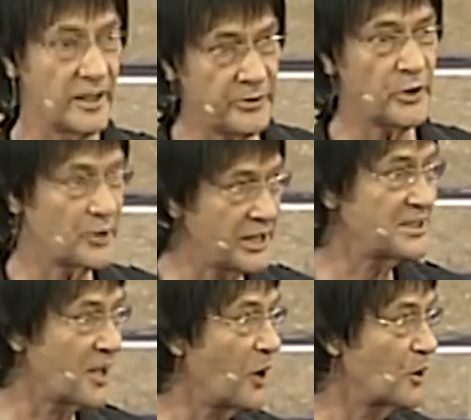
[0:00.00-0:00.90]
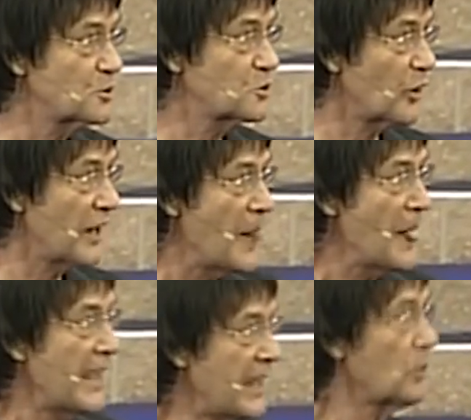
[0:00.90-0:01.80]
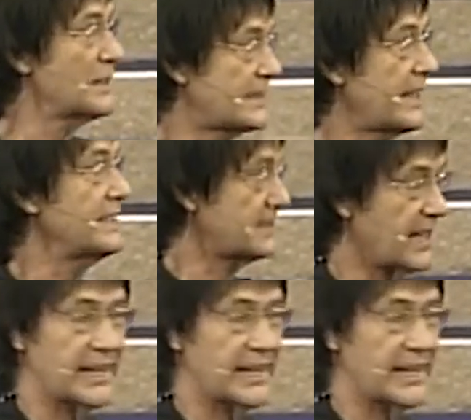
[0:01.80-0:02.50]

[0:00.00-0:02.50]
If you read the whole story, it was kings